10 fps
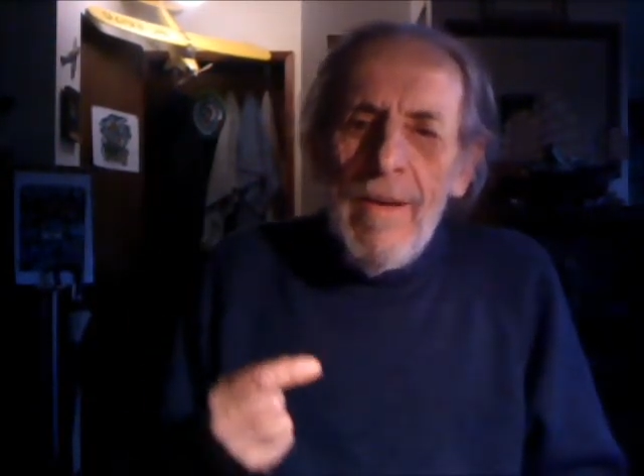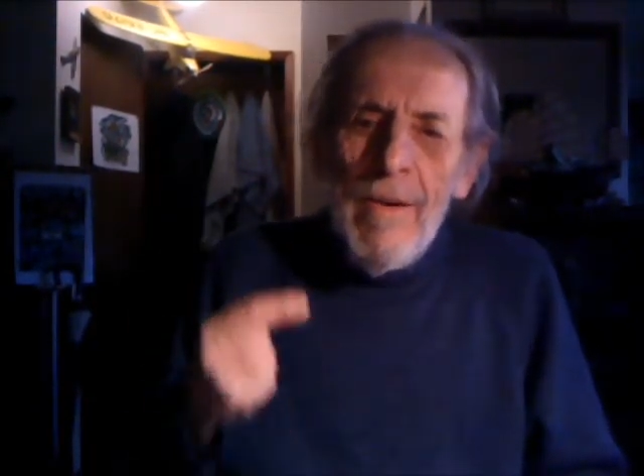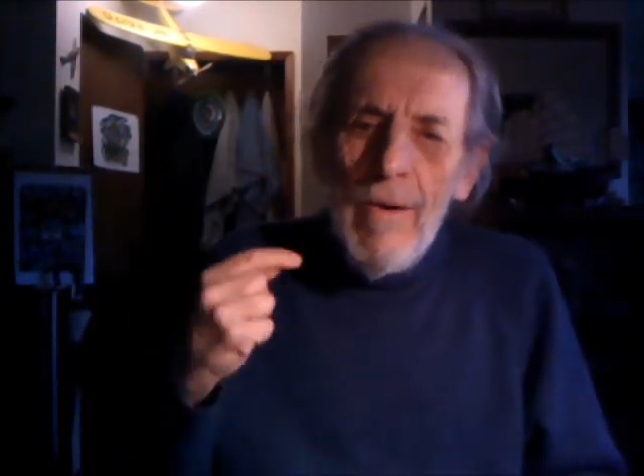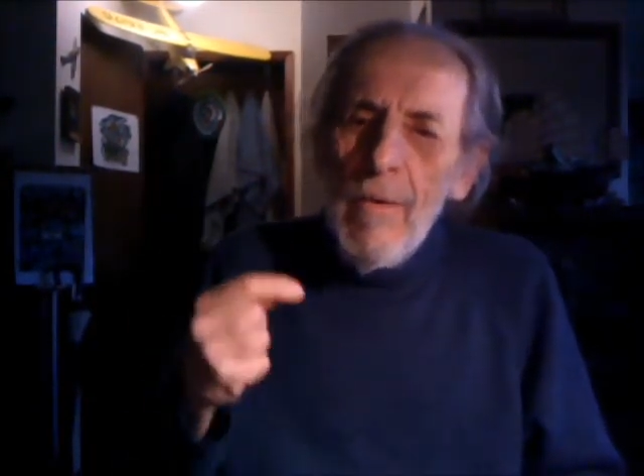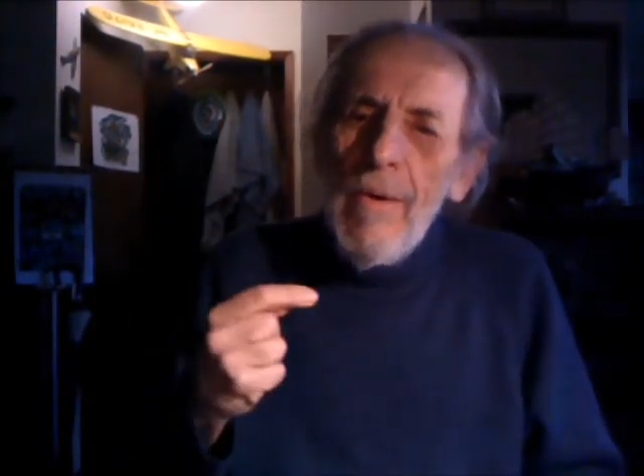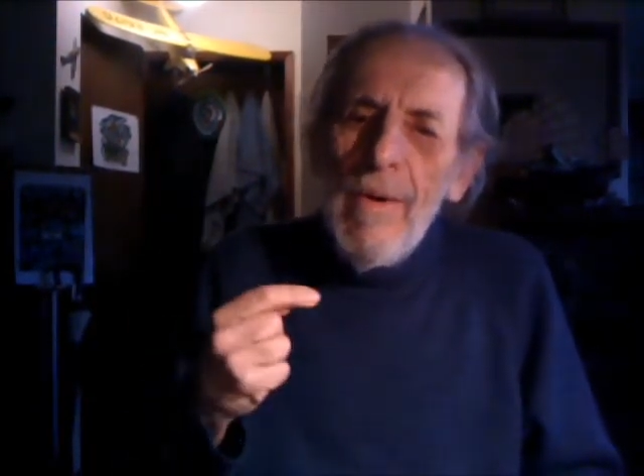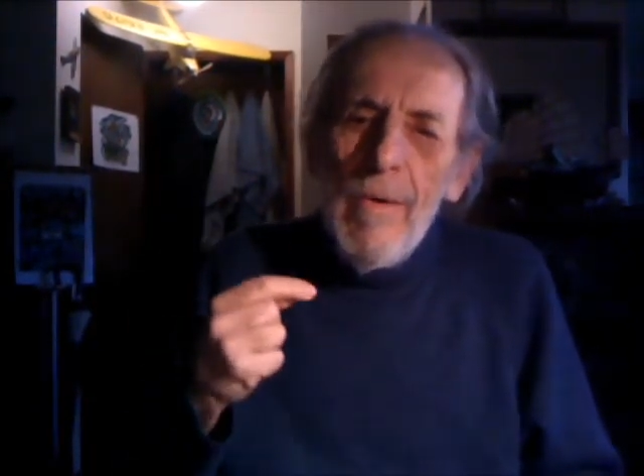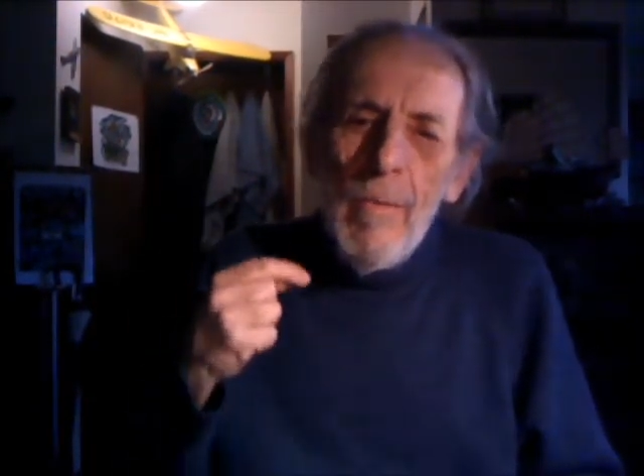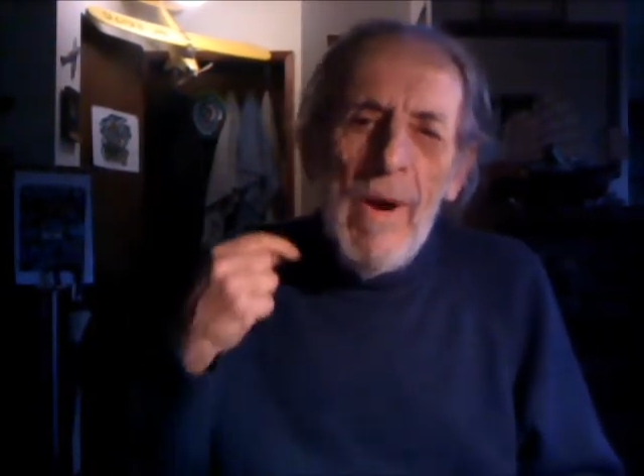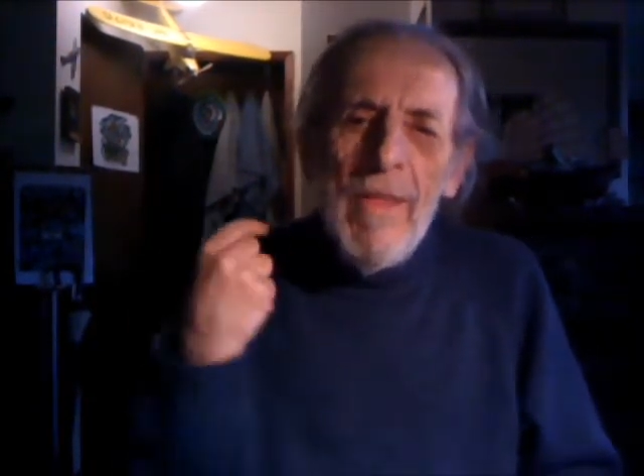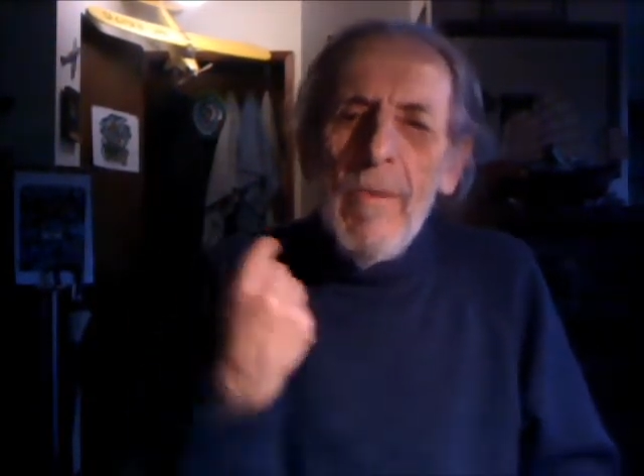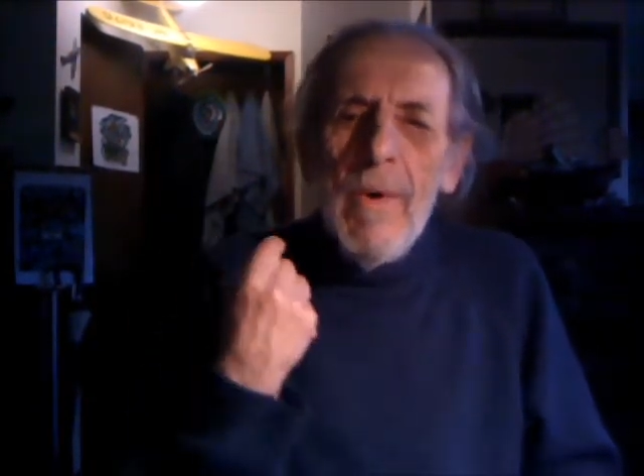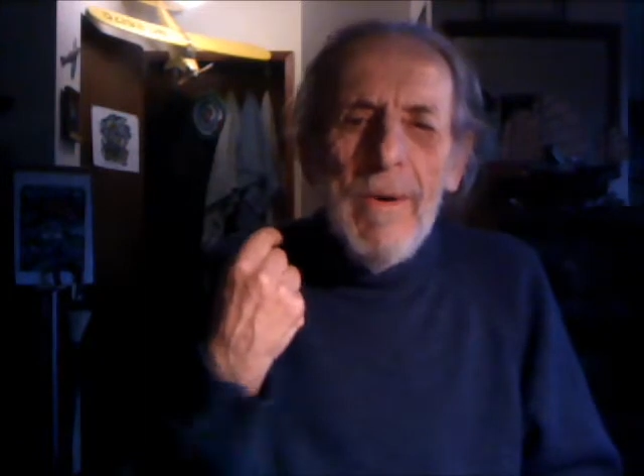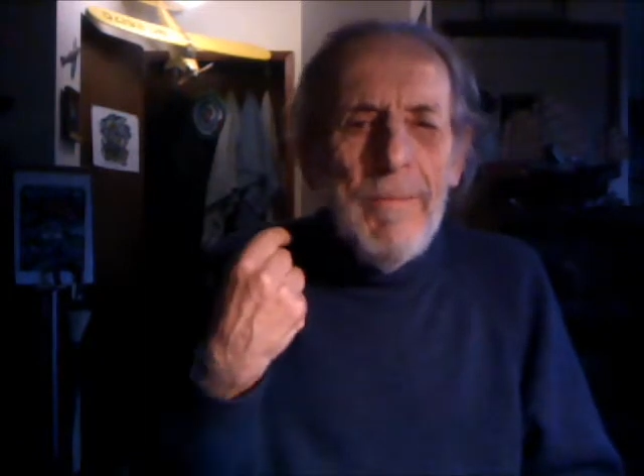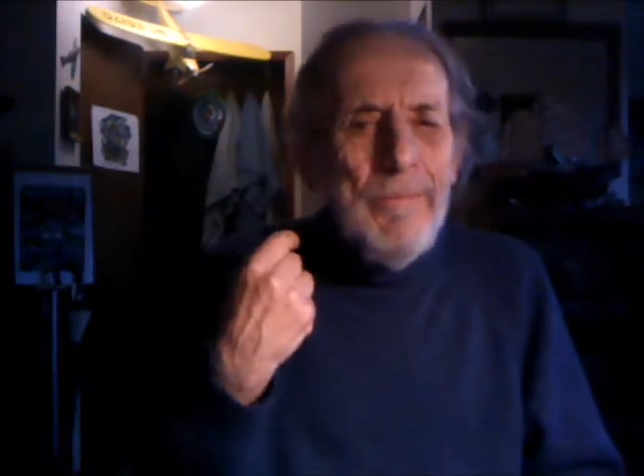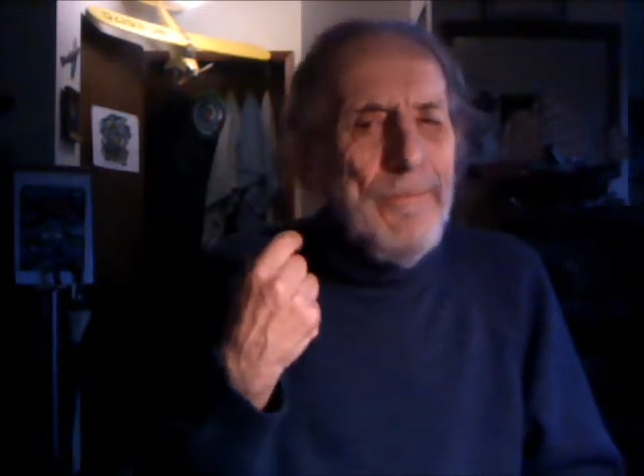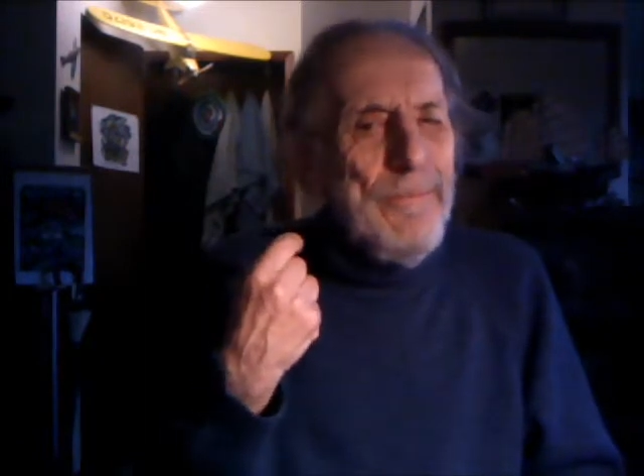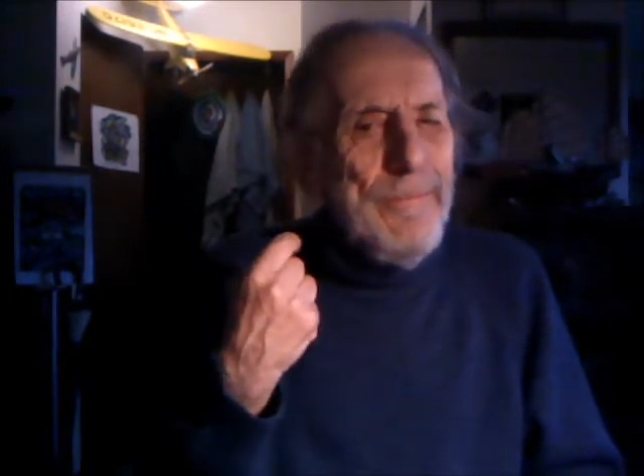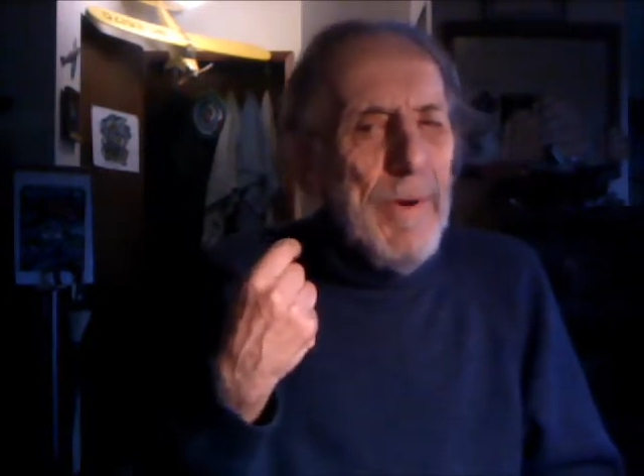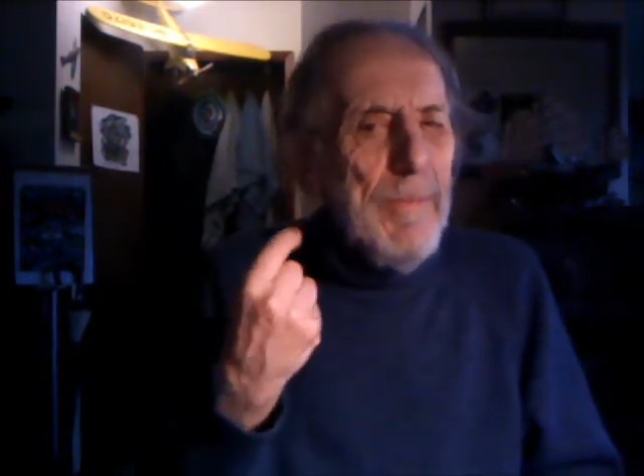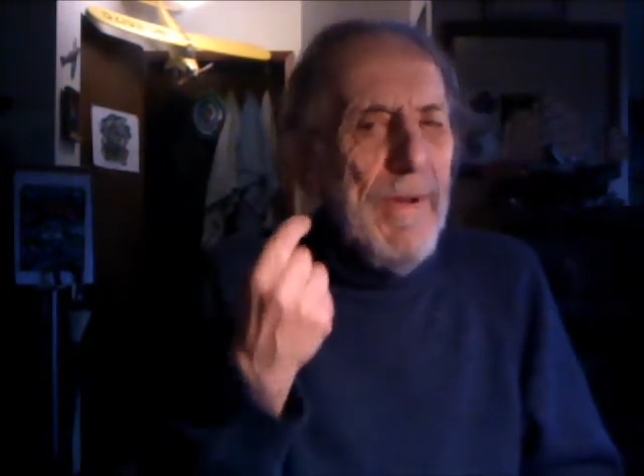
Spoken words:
You know, whether we're from